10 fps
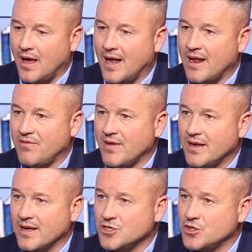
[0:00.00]
And I
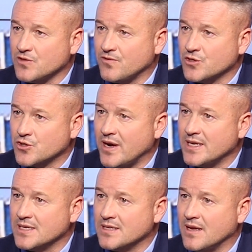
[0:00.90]
think it's just
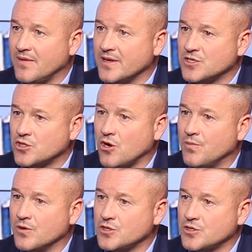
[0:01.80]
frustrating that there's so
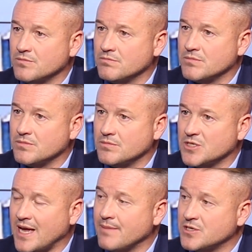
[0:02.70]
much
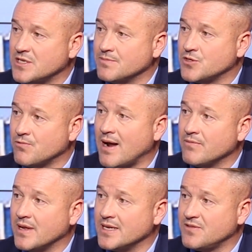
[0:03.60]
scepticism
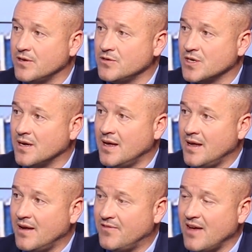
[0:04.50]
surrounding his future.
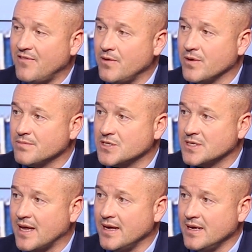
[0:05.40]
If the FA want him to
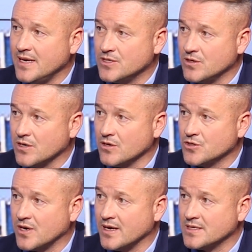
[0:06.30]
stay, he's under
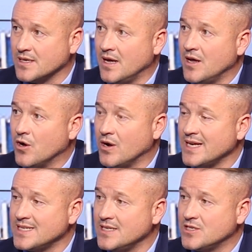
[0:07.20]
contract.
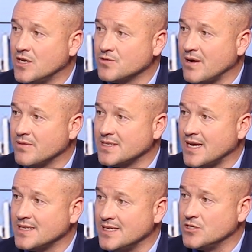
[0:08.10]
Unless he turns around and
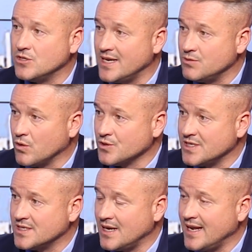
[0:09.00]
says he's
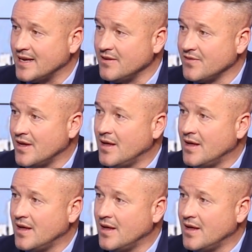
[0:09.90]
wanting to leave,